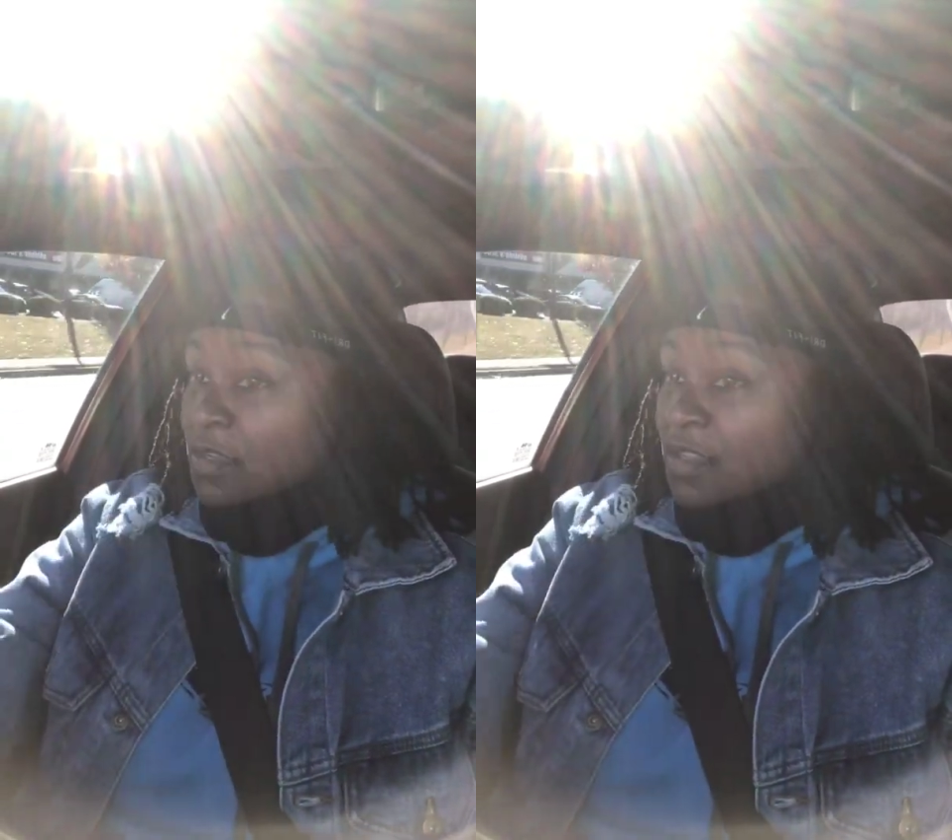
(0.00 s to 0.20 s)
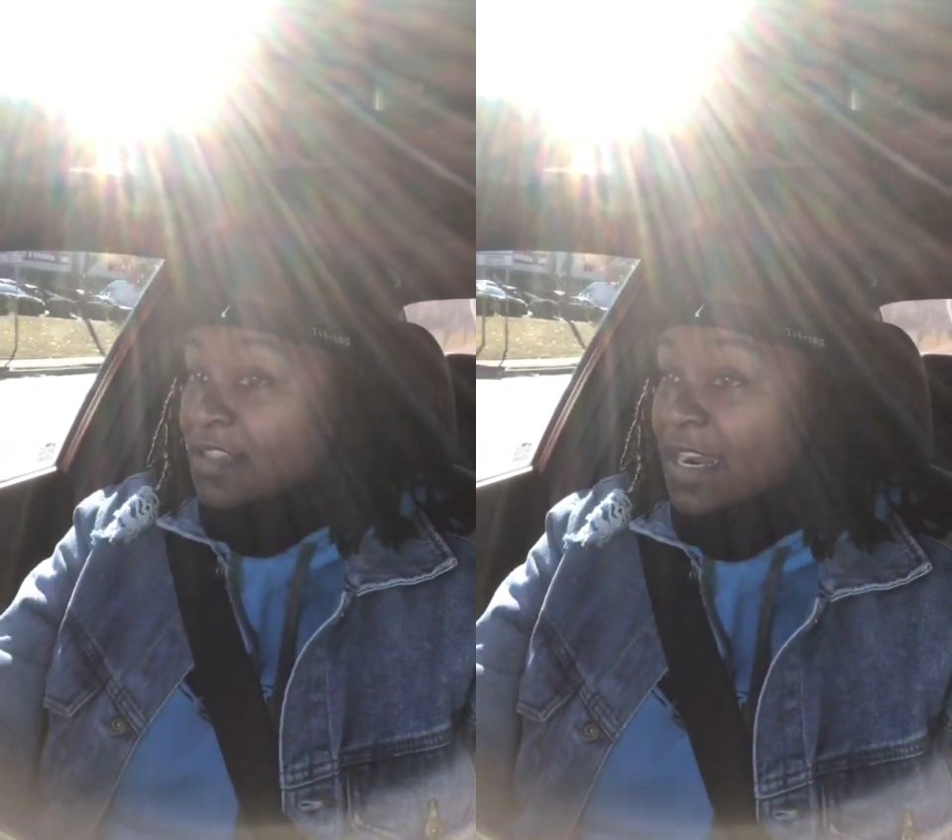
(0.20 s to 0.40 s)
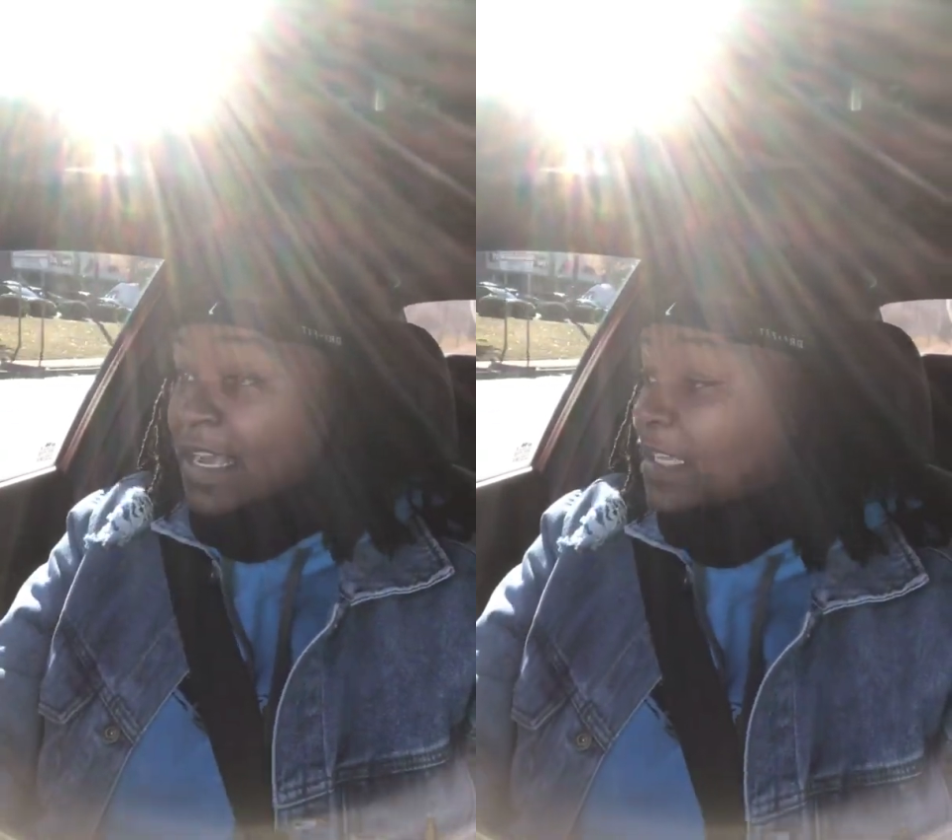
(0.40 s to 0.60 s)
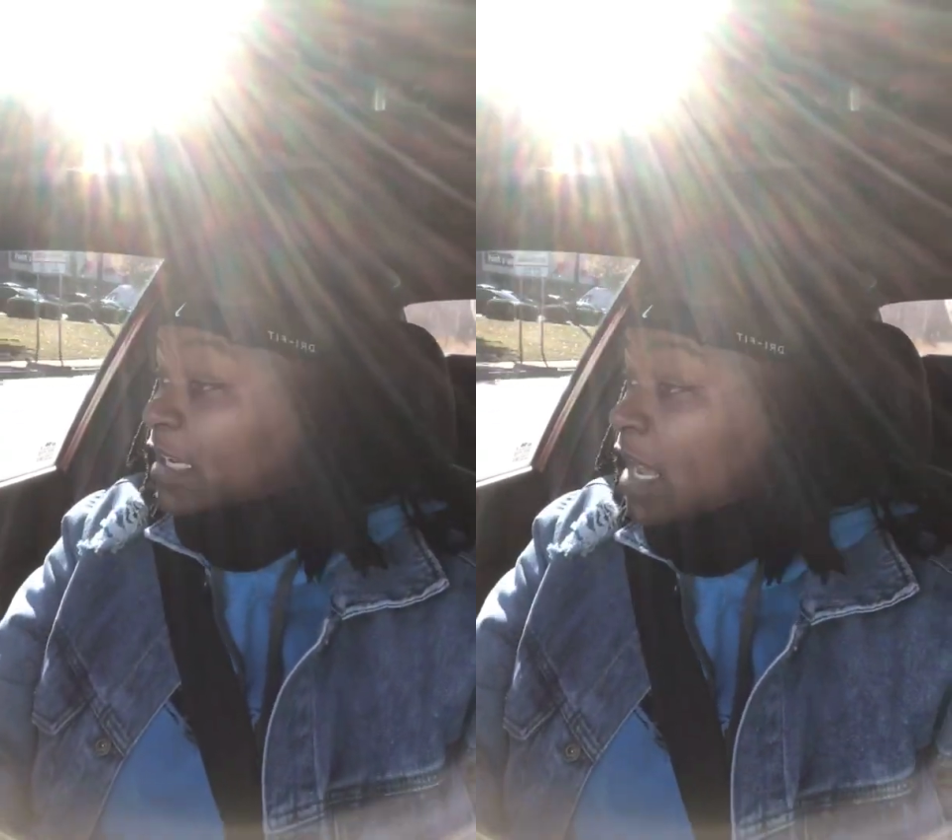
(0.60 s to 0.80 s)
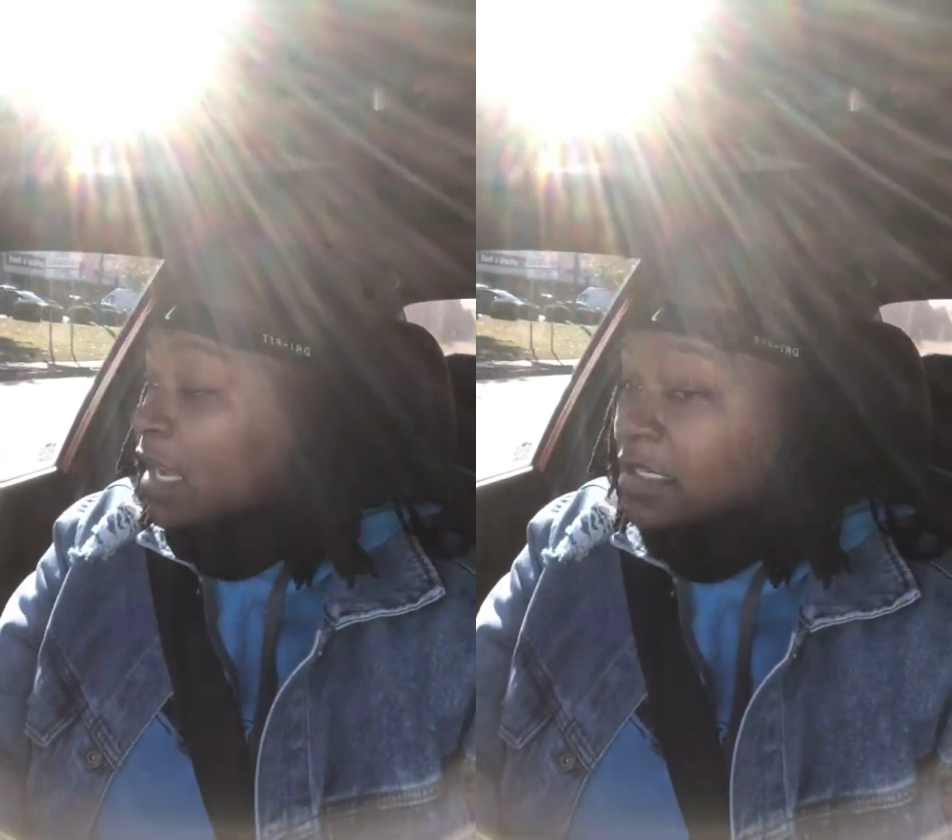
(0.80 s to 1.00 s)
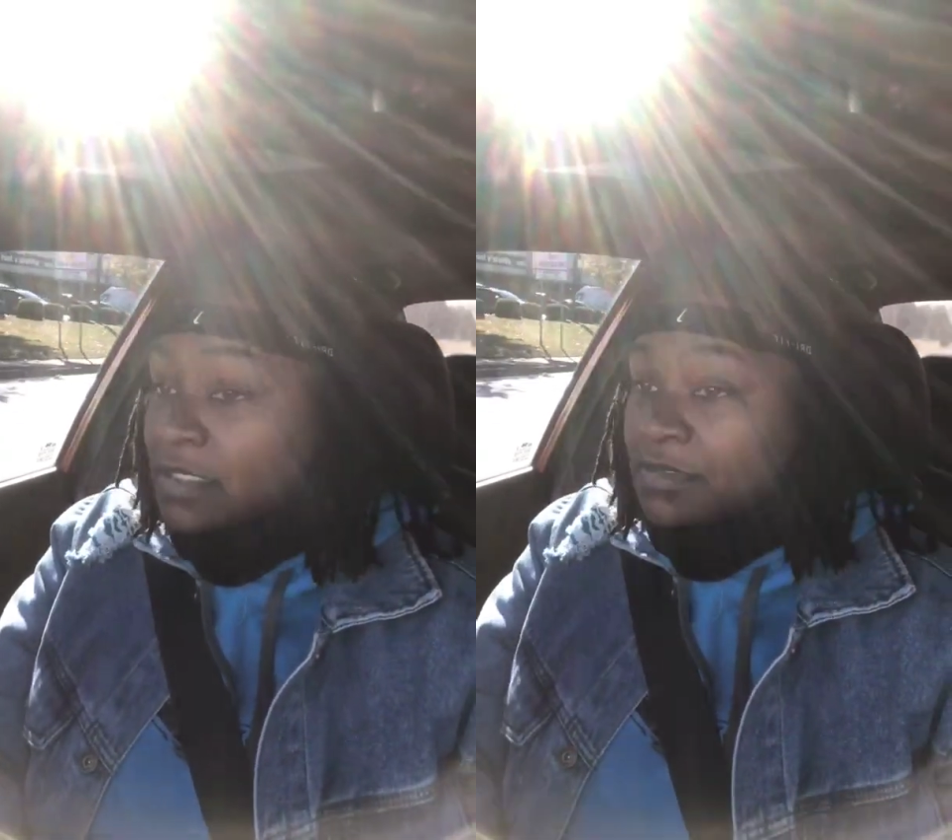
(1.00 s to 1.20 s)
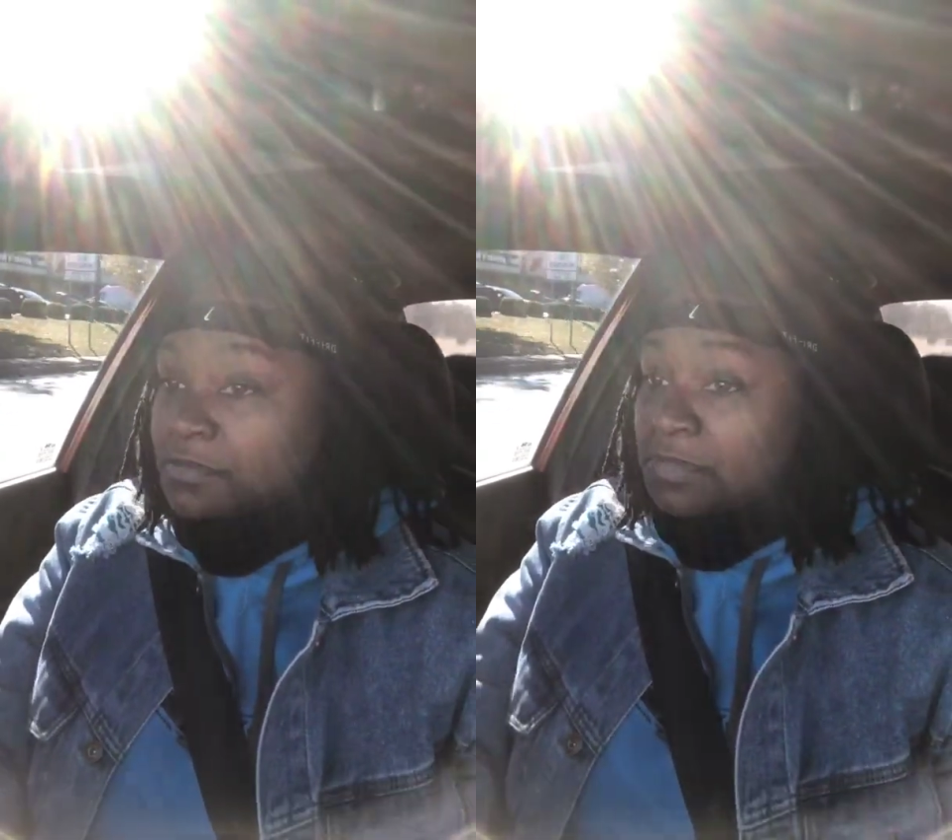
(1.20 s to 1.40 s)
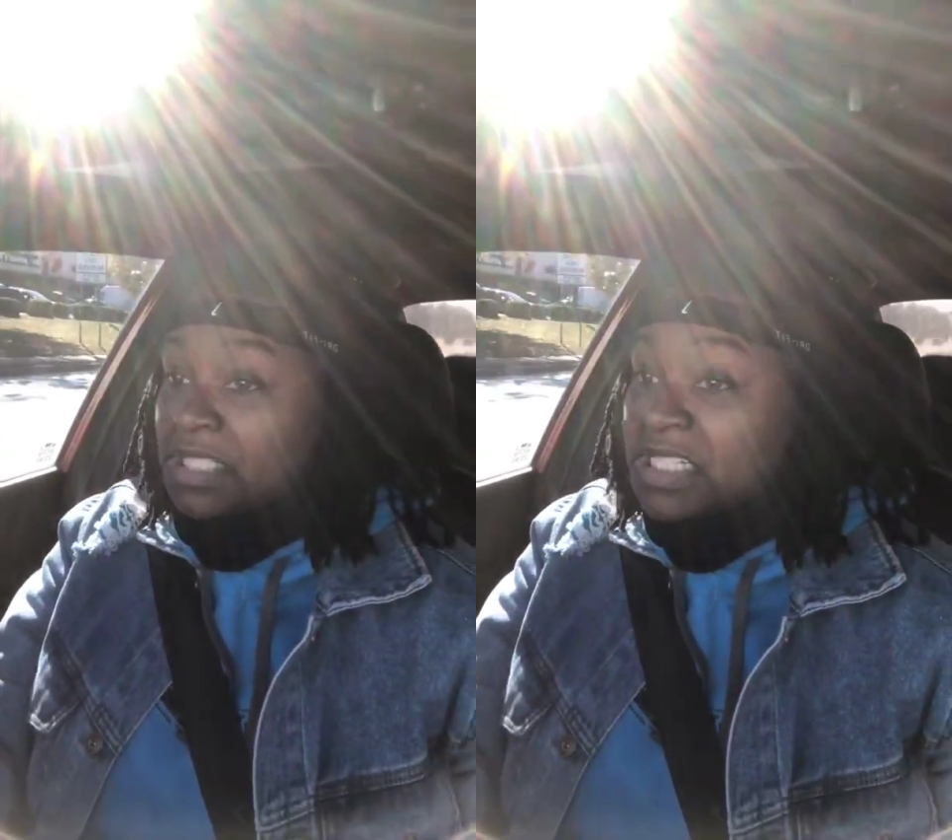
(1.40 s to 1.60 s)
that I can lock,
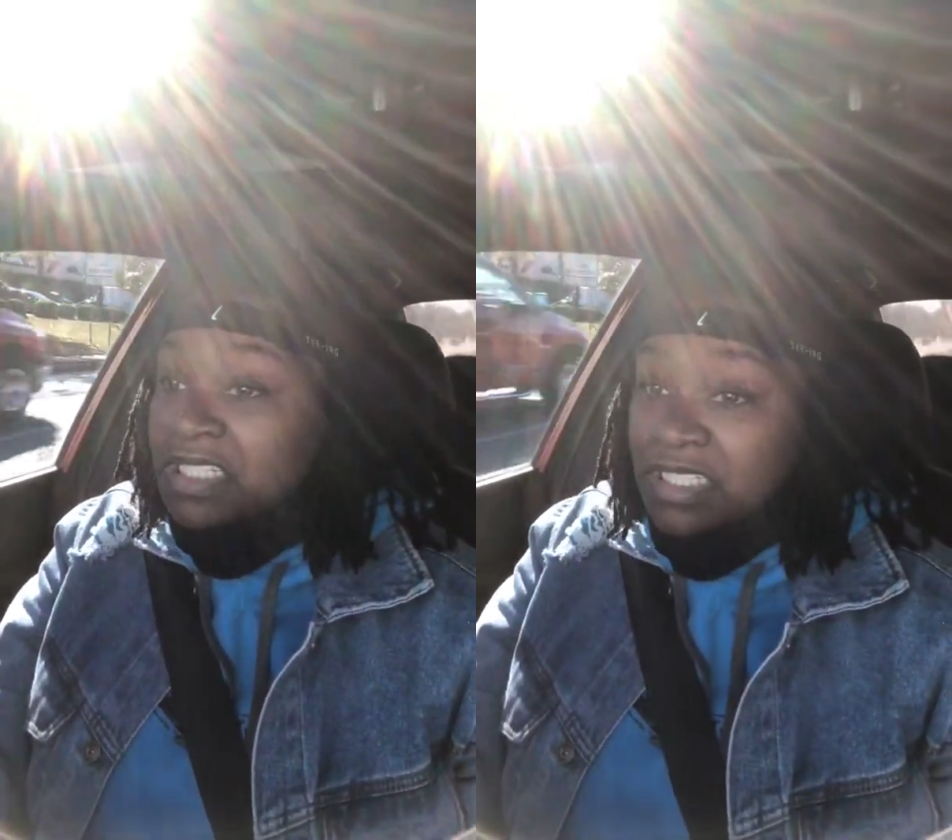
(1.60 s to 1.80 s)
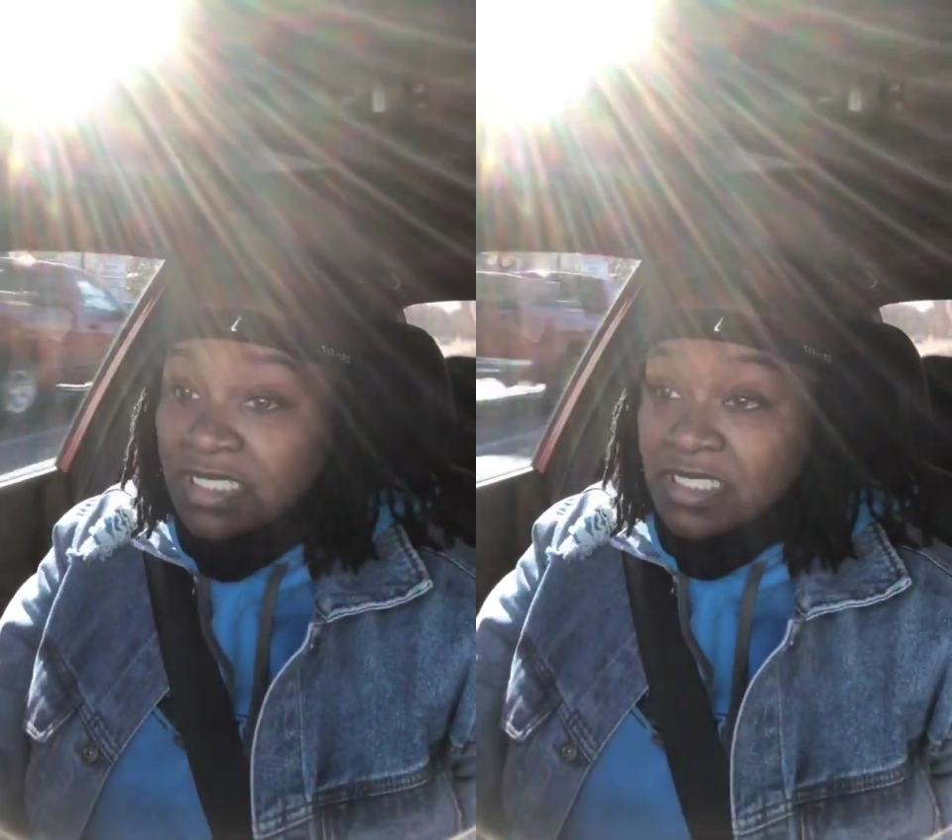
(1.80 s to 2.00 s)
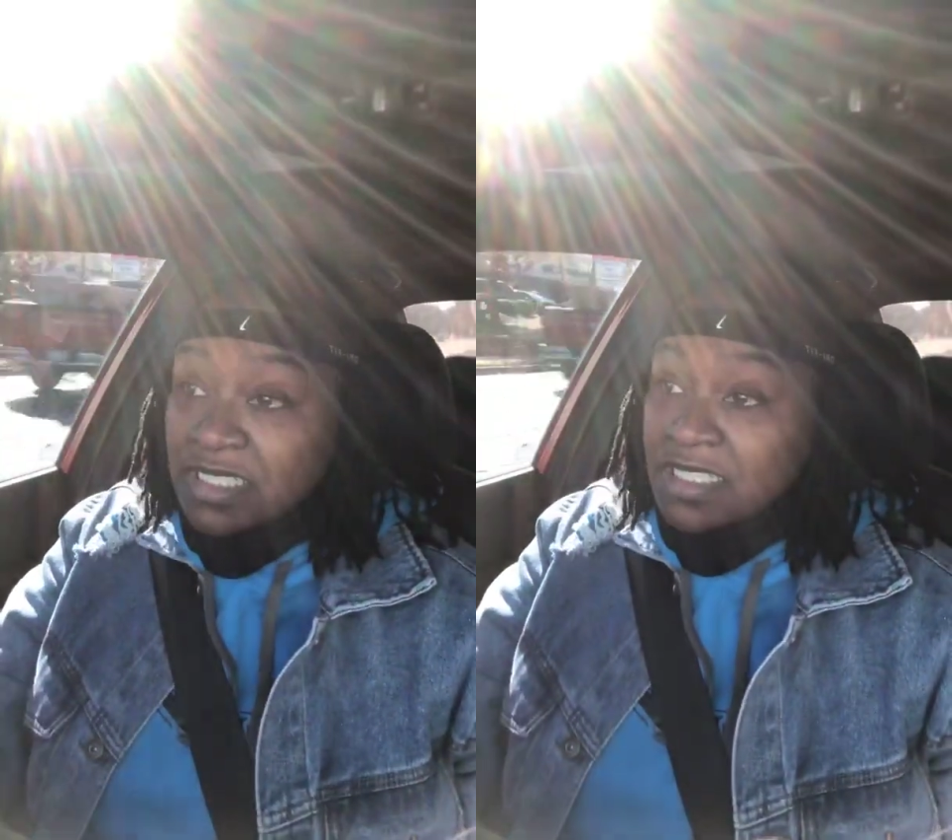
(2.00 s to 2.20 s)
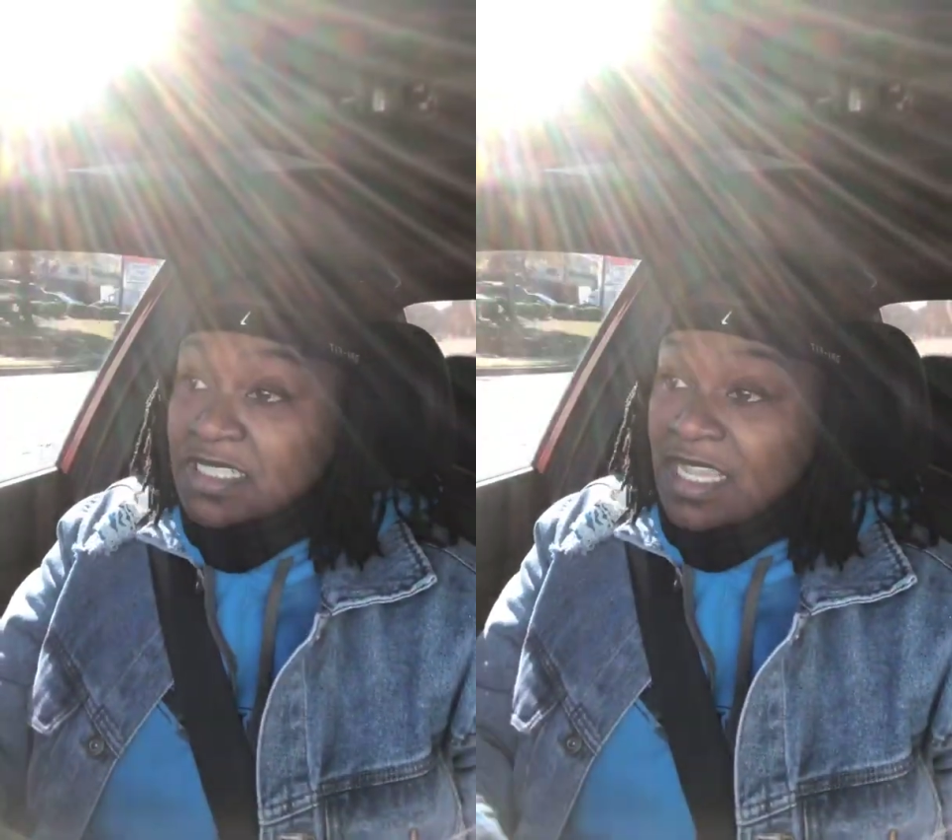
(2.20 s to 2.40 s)
because